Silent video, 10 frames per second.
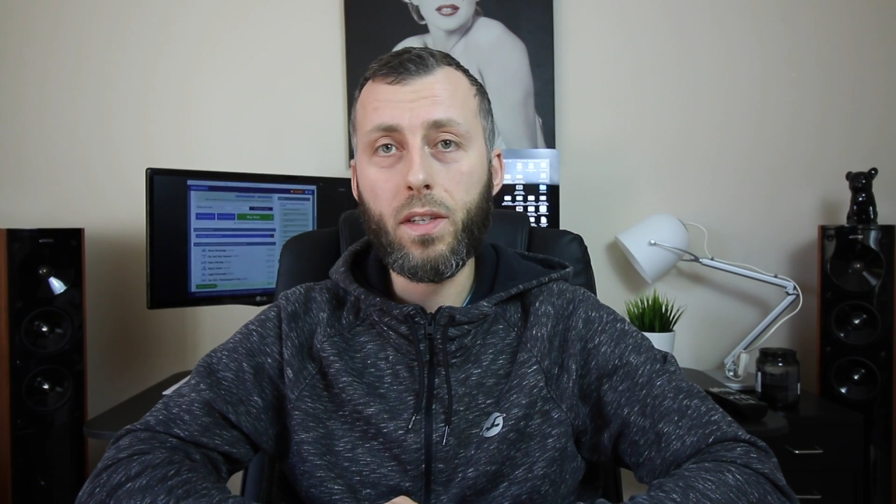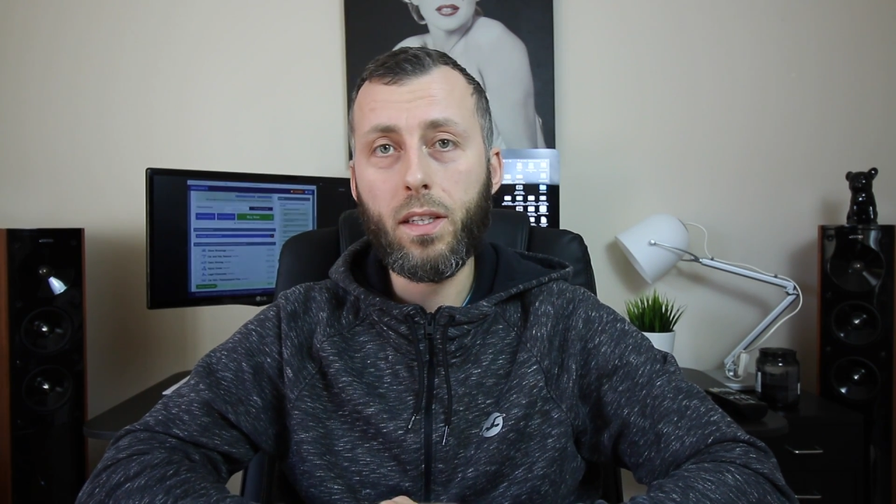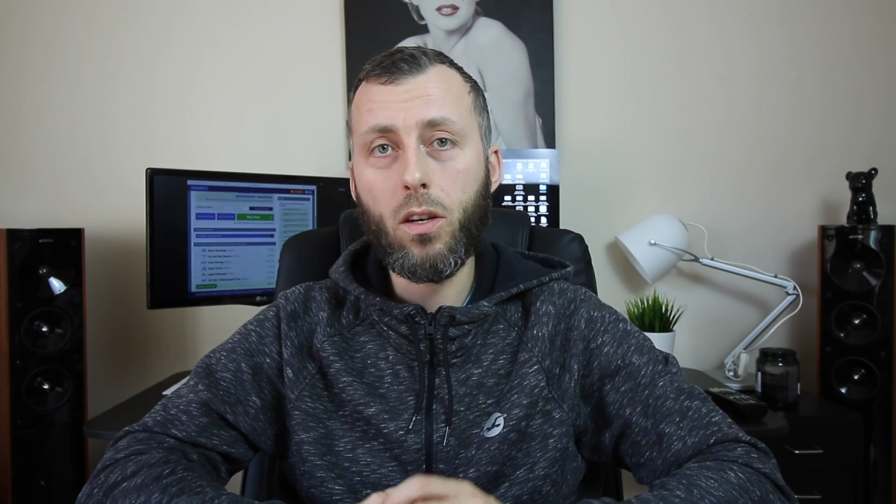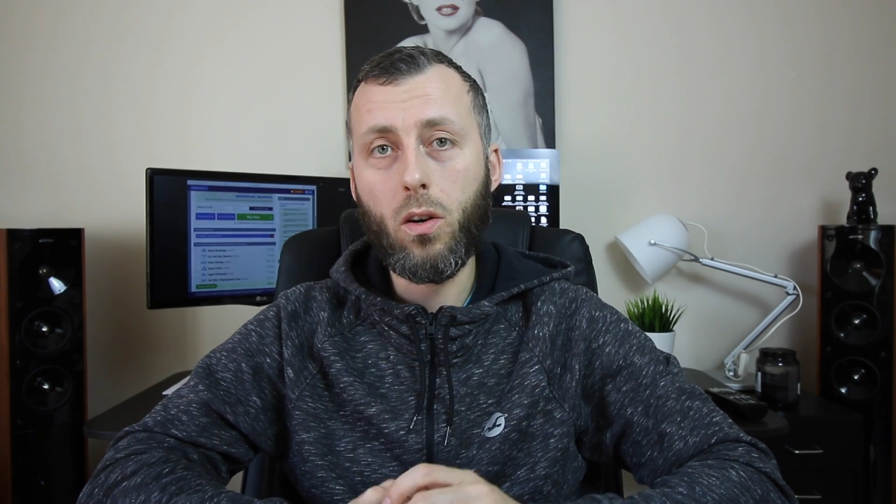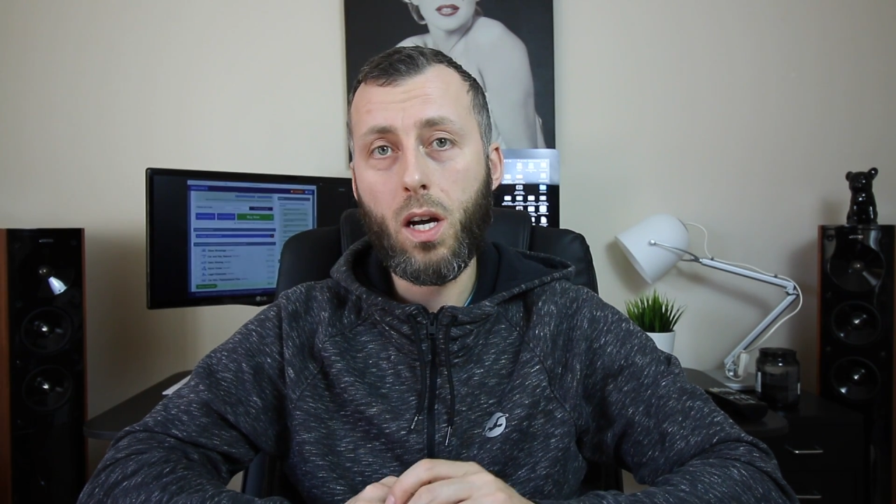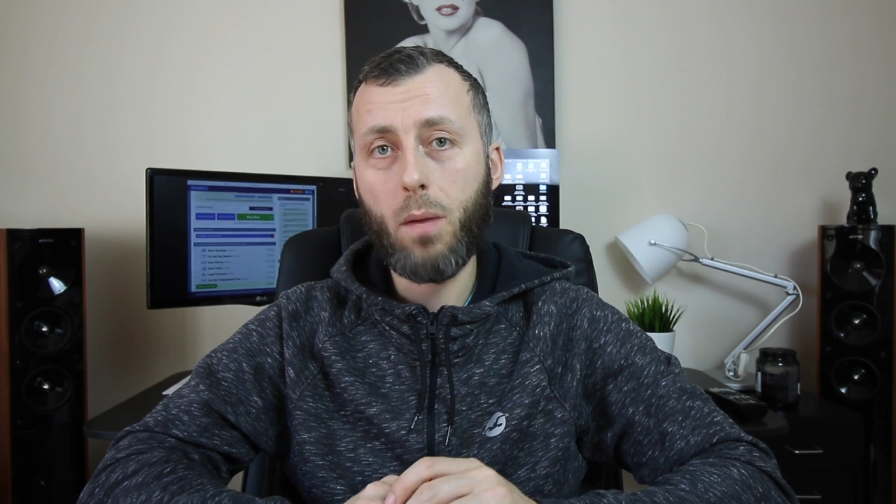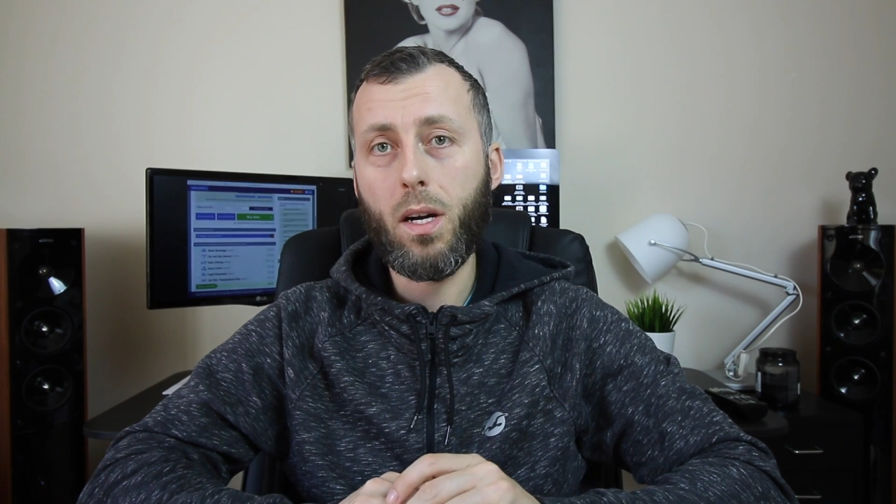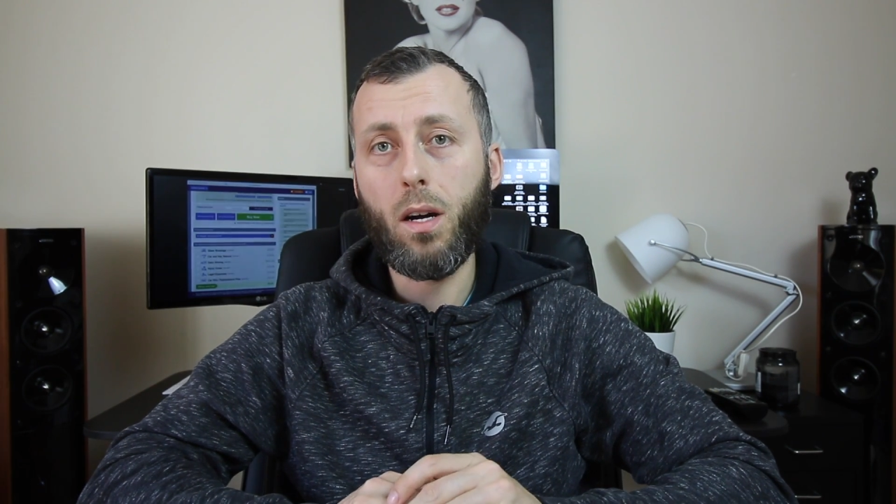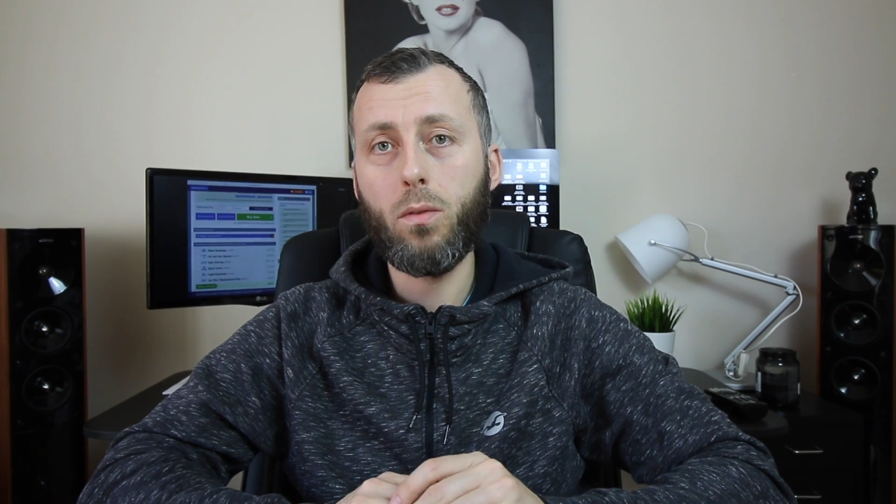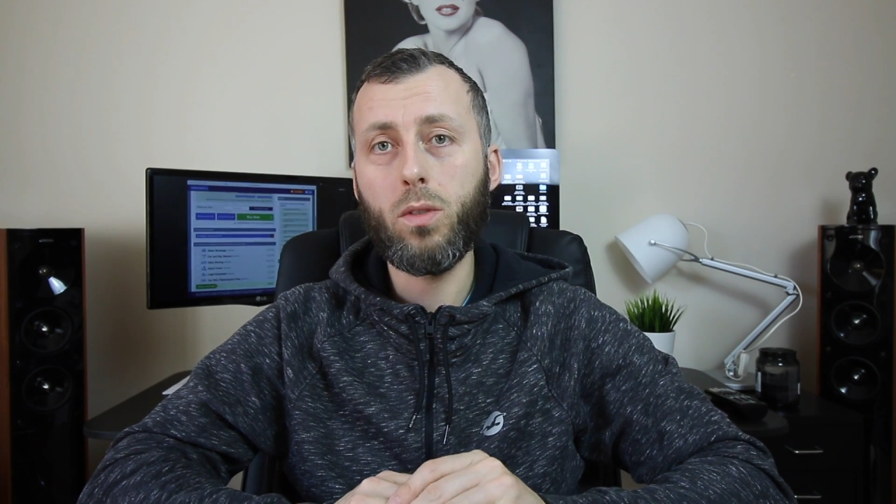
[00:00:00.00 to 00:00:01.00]
video
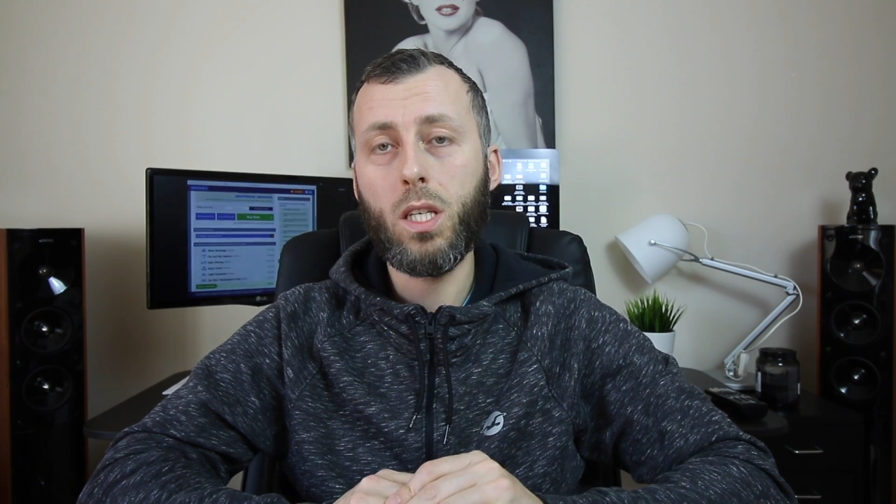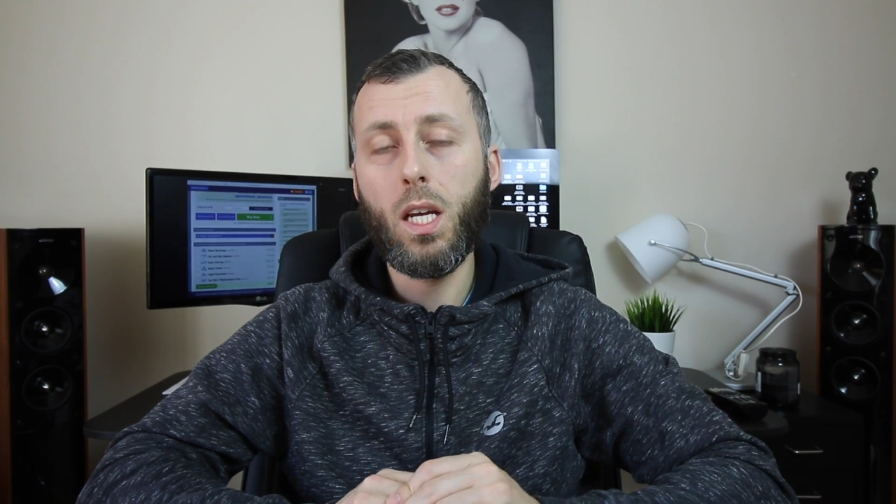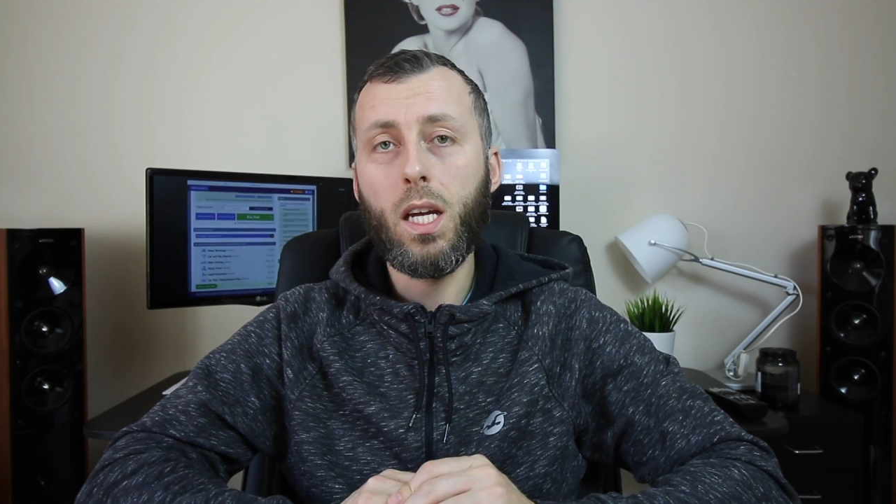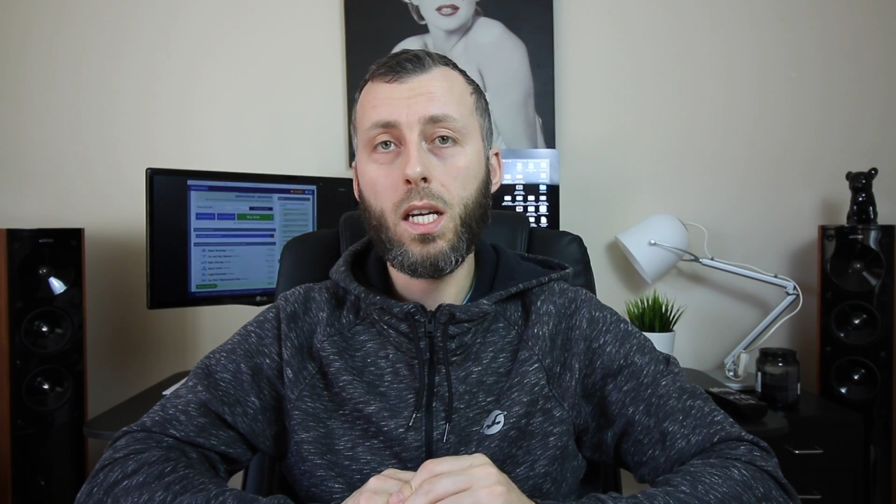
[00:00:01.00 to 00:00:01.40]
about